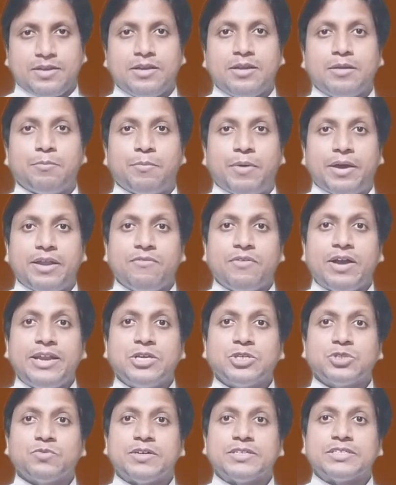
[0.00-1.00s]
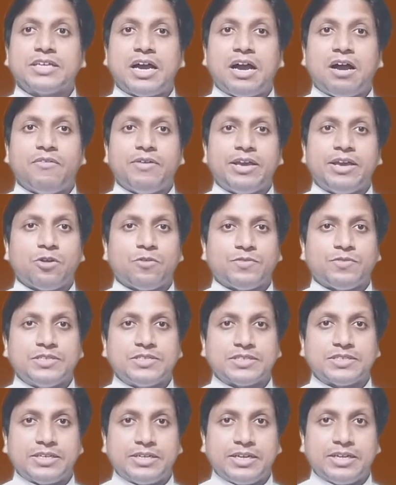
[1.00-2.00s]
Mar Ivanios was aware of this
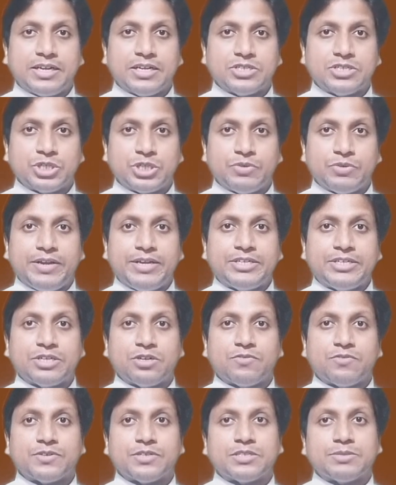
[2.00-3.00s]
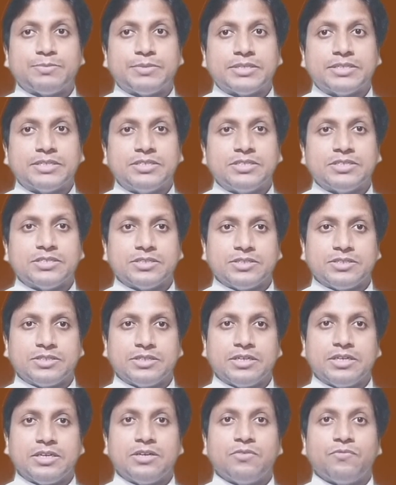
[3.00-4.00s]
critical situation of his mother church,
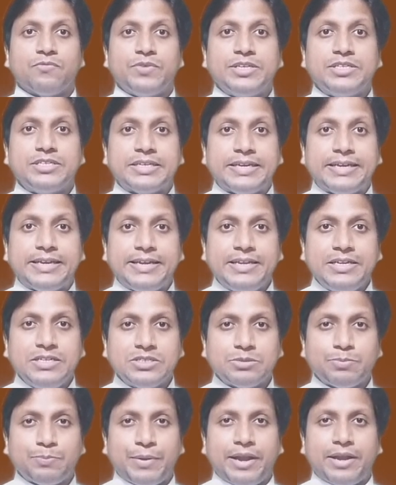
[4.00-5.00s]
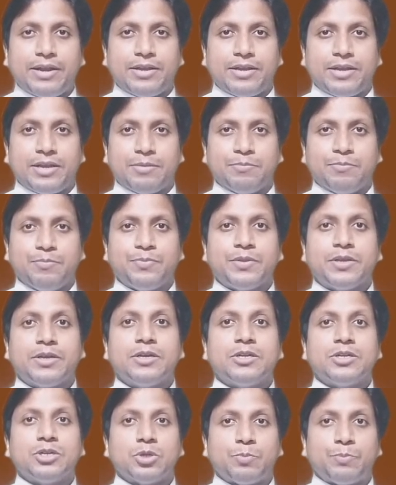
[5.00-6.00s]
which inspired him
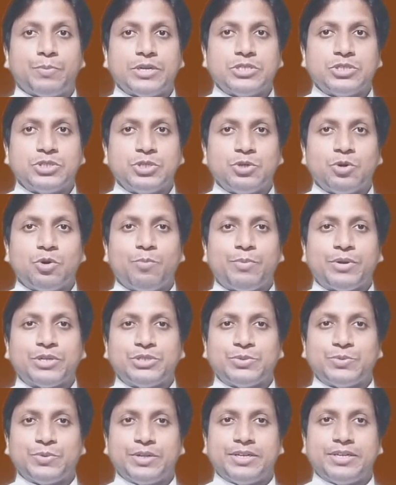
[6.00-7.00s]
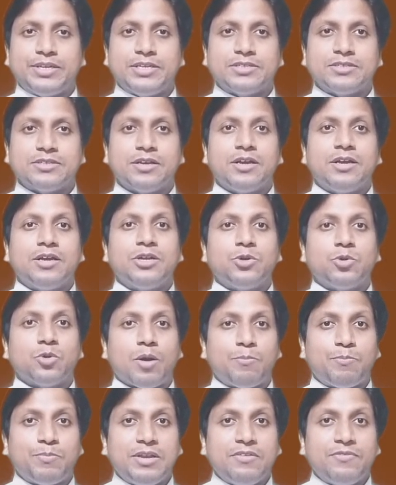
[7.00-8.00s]
to pursue opportunities to
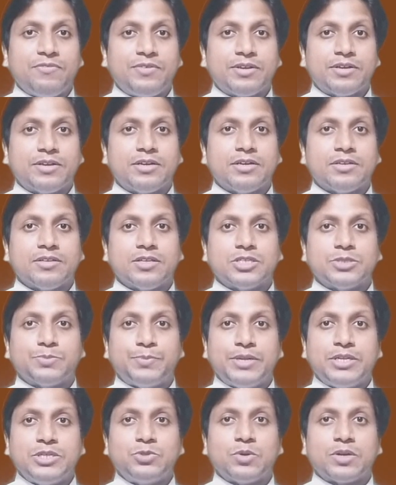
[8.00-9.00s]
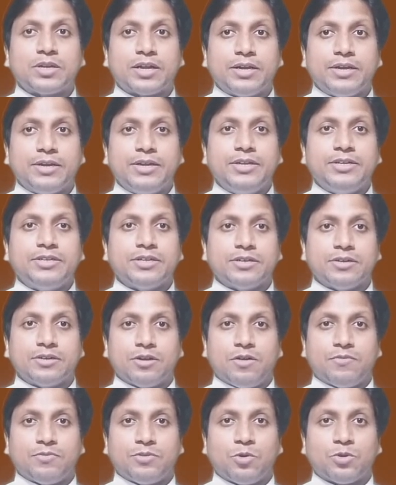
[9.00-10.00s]
uplift the spiritual condition
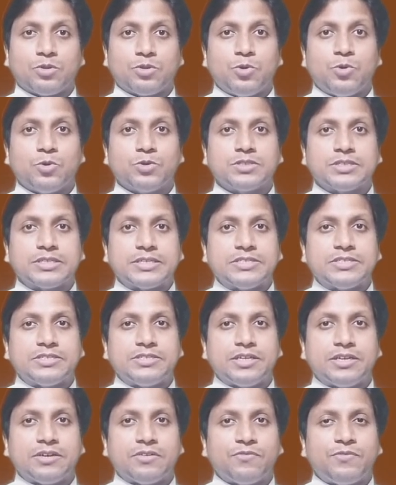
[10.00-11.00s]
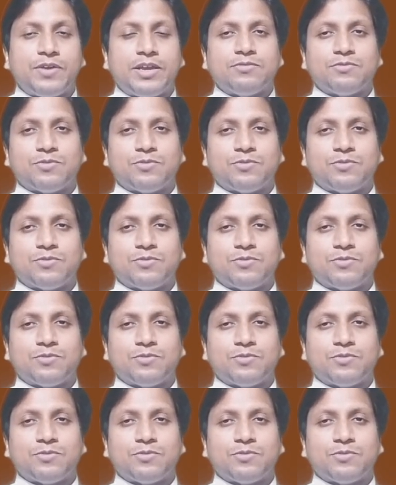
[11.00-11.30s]
of the Orthodox Christian faith.